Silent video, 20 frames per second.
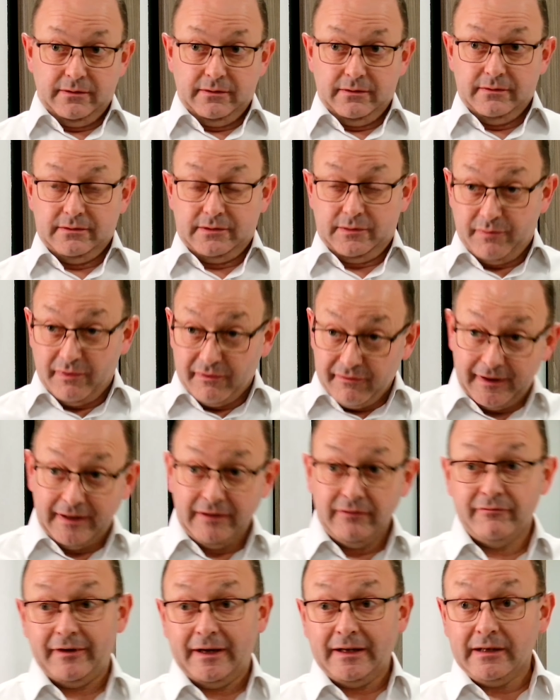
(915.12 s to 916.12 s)
prevent
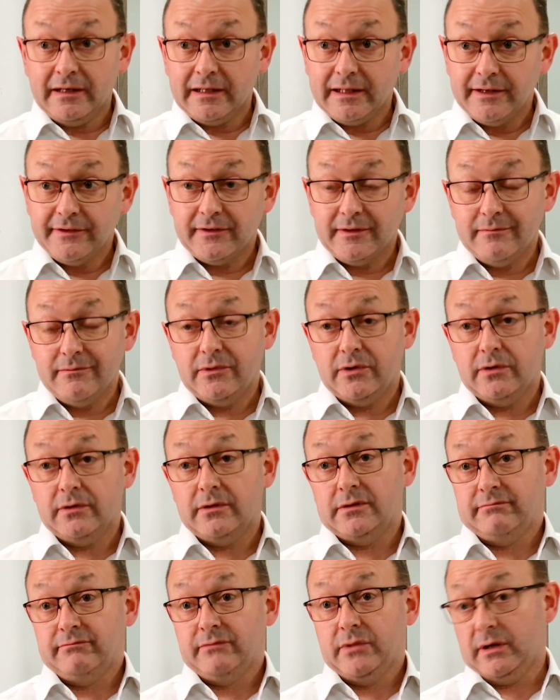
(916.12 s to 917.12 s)
vandalism or
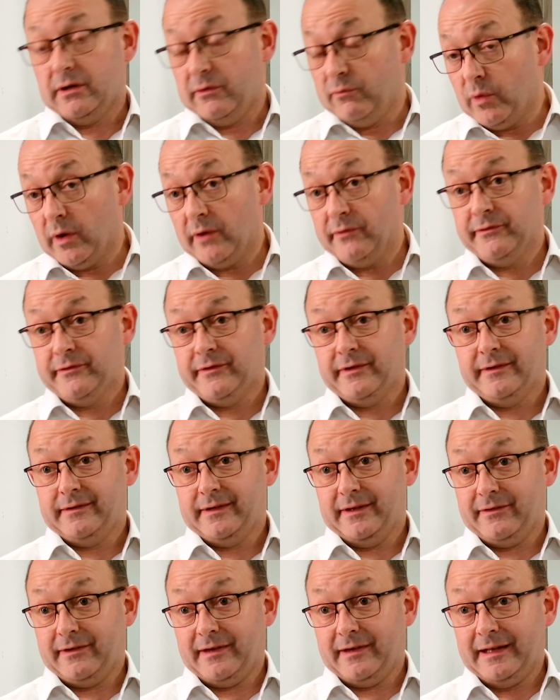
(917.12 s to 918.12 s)
unwanted
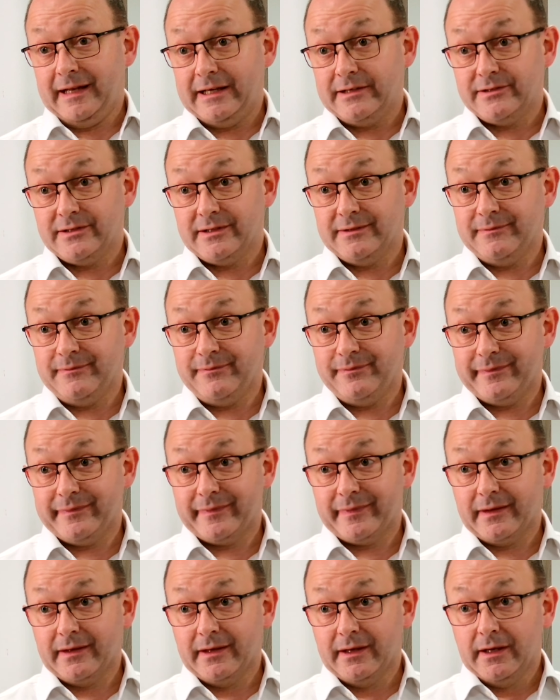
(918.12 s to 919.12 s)
disconnection,
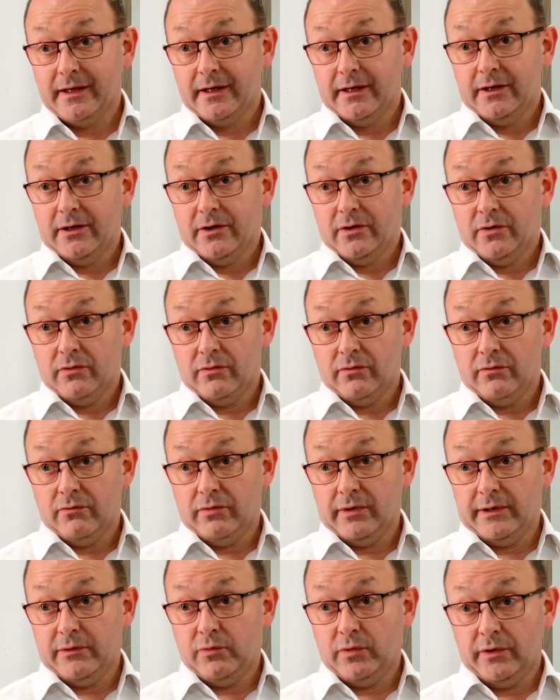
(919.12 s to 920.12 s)
we
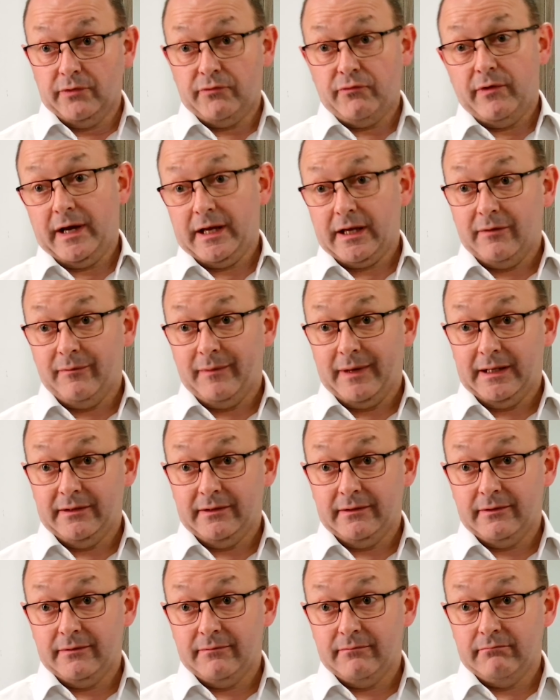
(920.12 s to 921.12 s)
would recommend
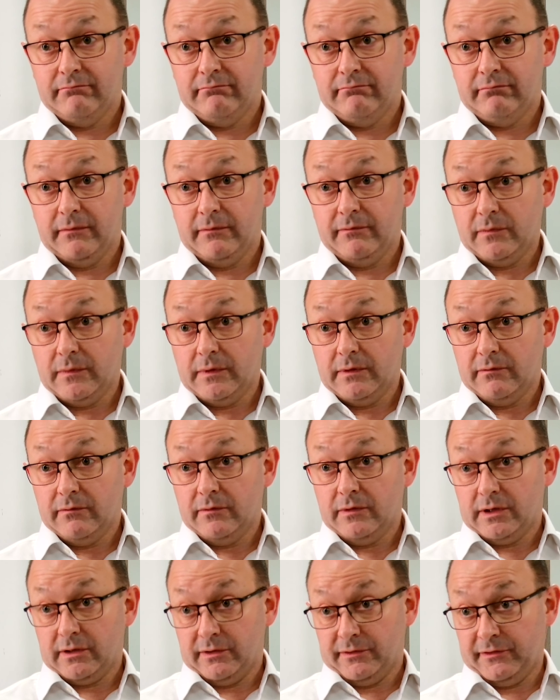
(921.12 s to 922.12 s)

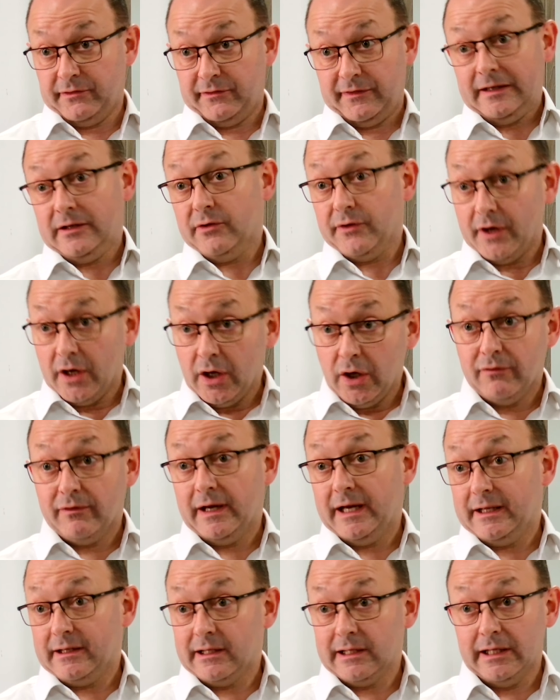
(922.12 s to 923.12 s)
concealed overhead
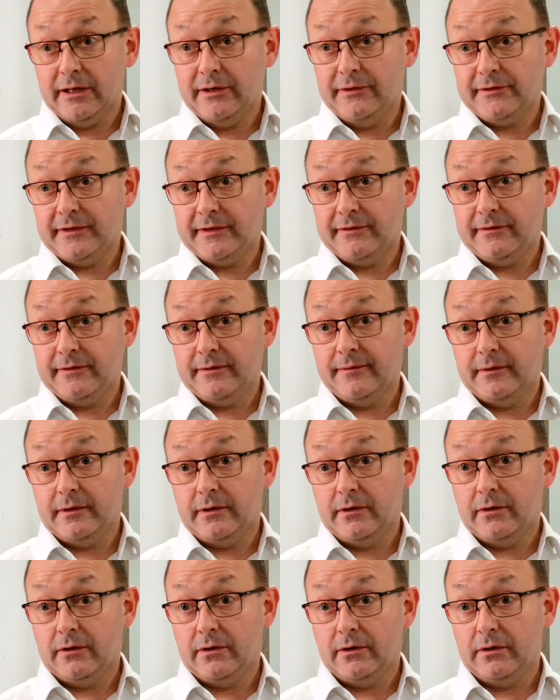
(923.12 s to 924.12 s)
closers
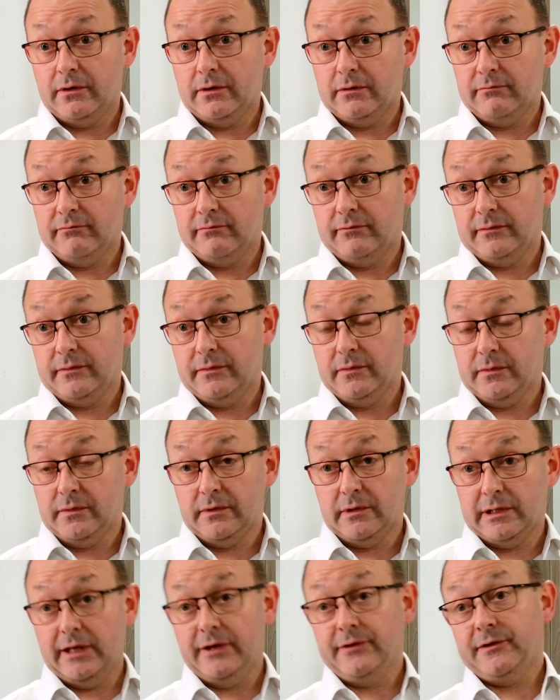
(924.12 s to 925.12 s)
or
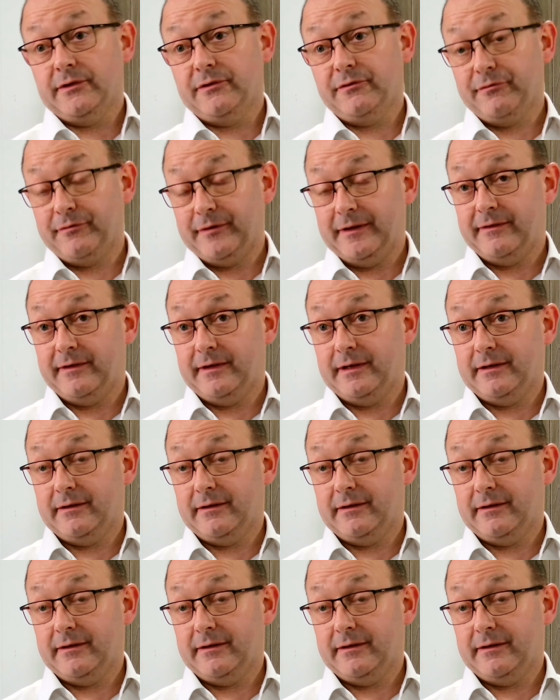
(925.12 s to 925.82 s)
closers fitted